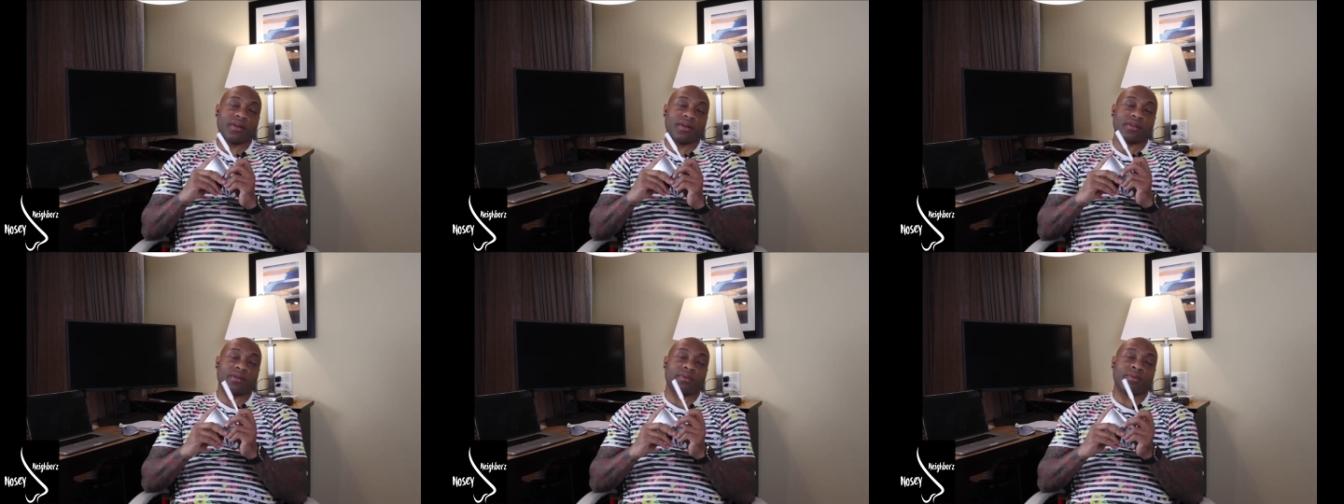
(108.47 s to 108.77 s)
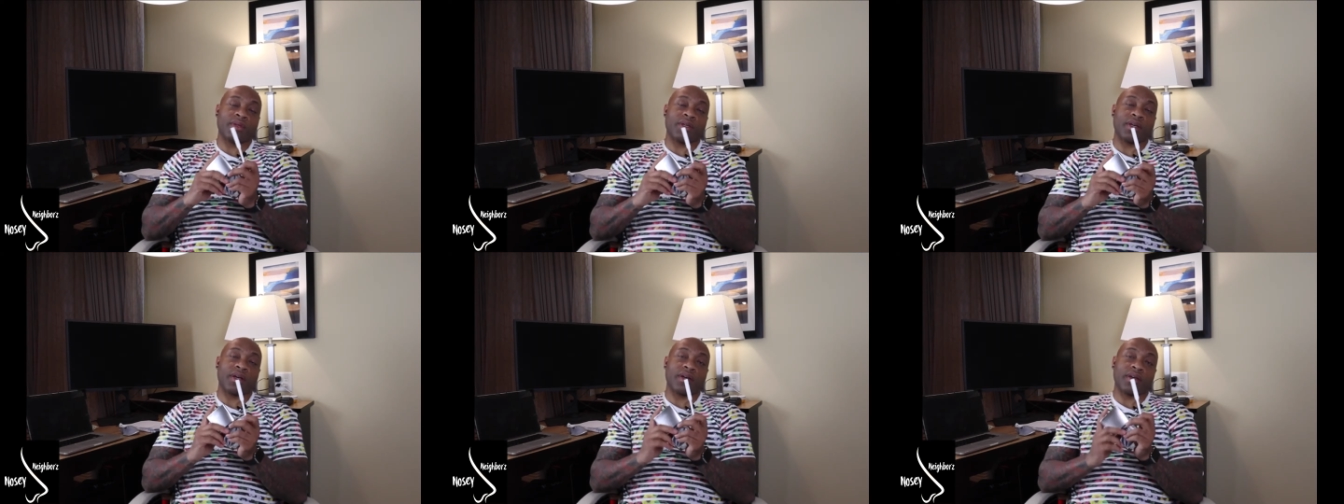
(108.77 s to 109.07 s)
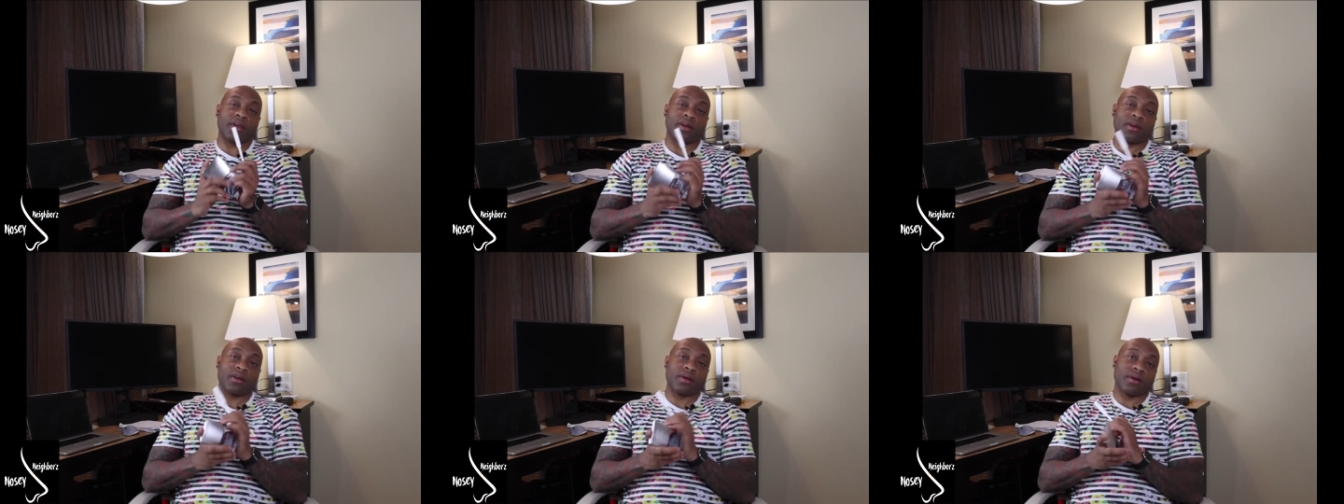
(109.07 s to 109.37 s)
Issey
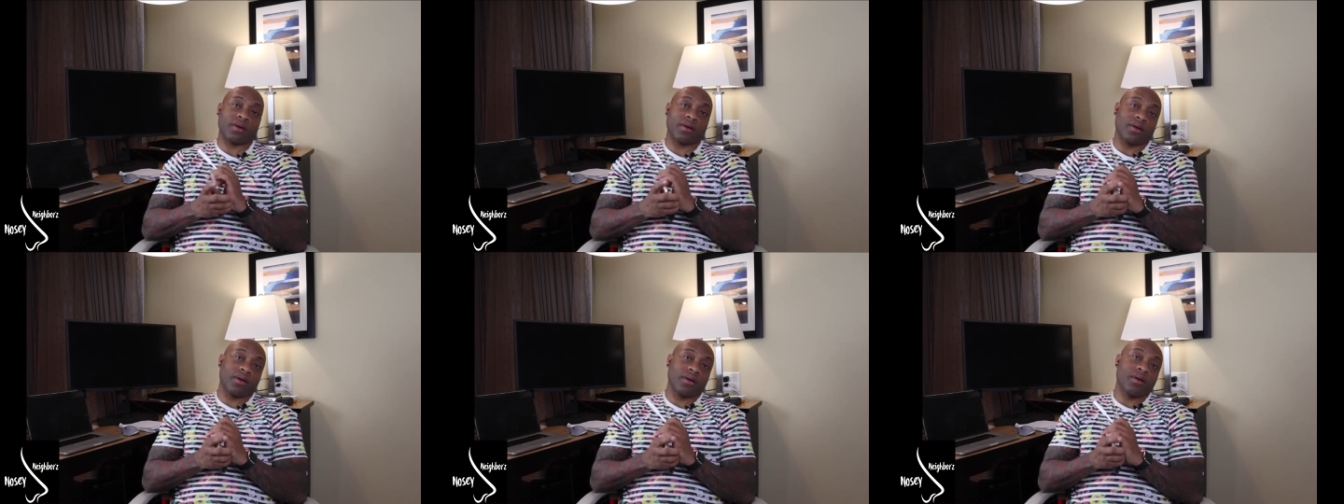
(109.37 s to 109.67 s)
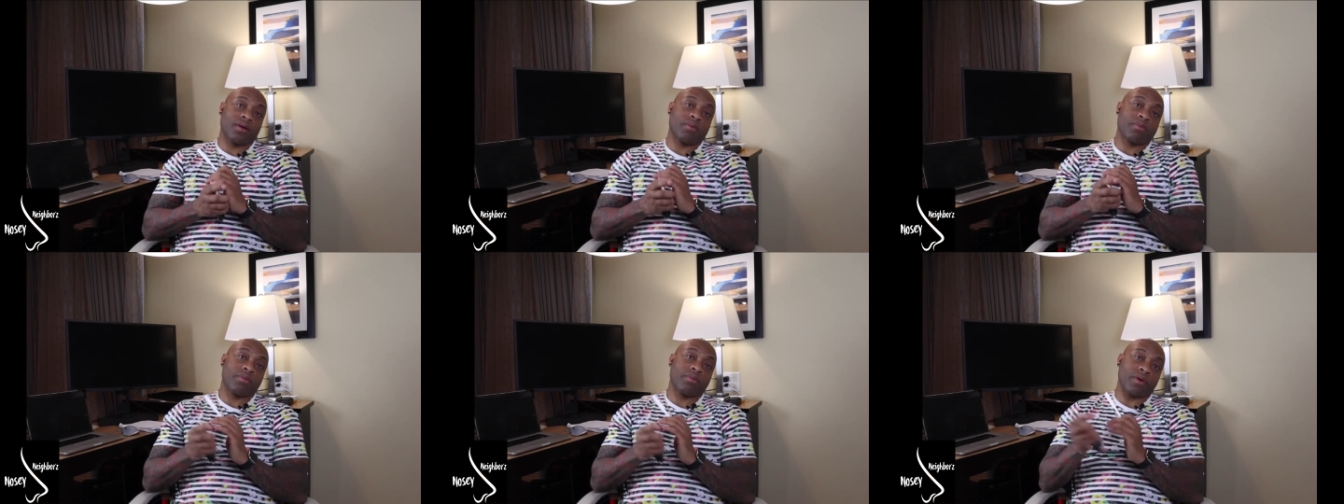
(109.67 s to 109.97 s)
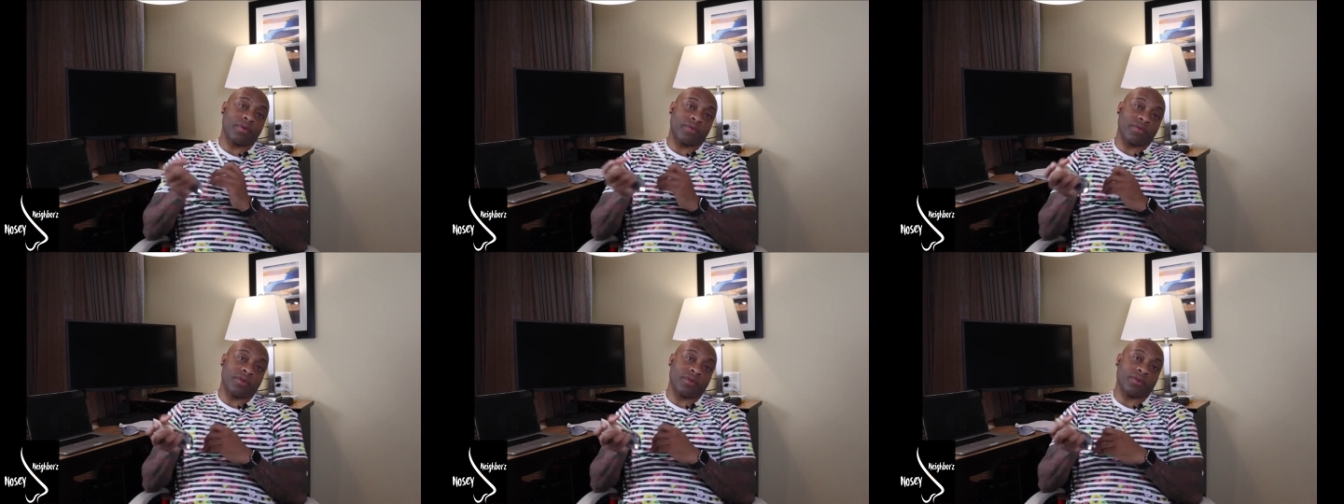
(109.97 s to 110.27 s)
Miyake
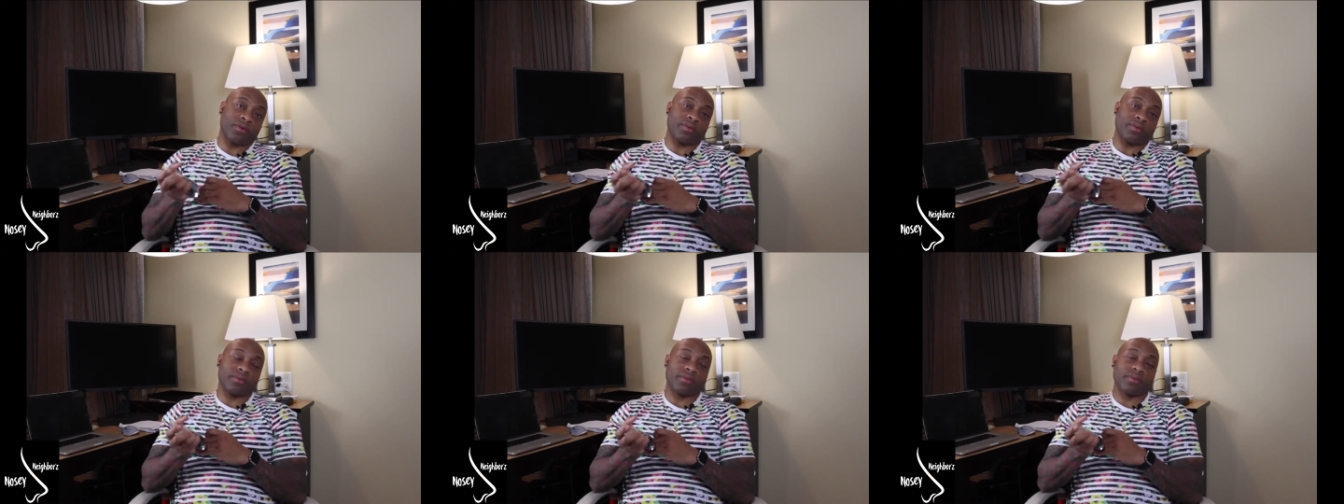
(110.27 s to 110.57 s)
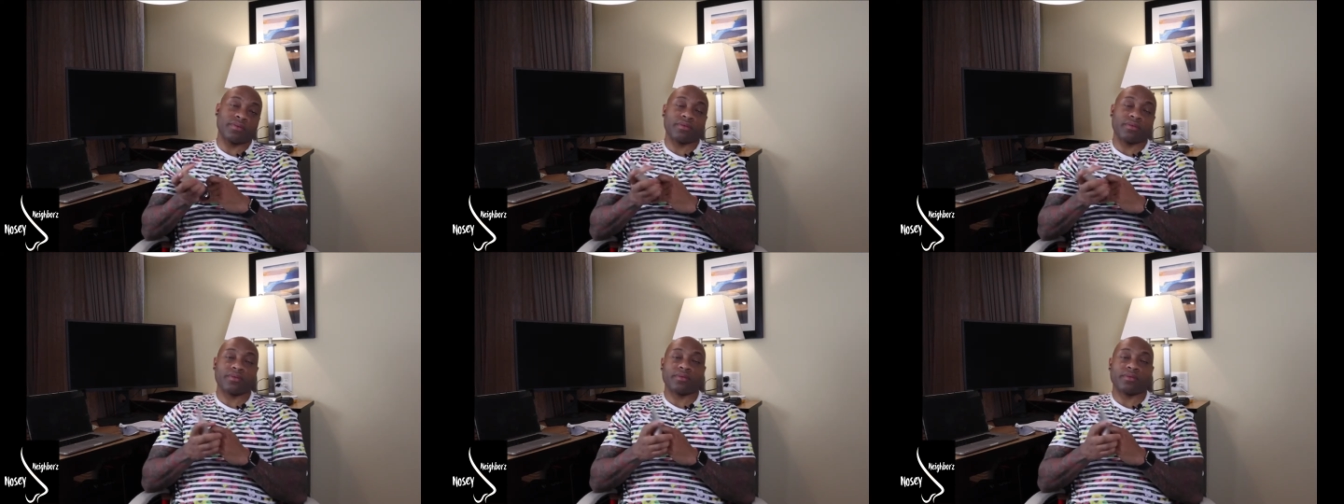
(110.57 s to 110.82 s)
perfume.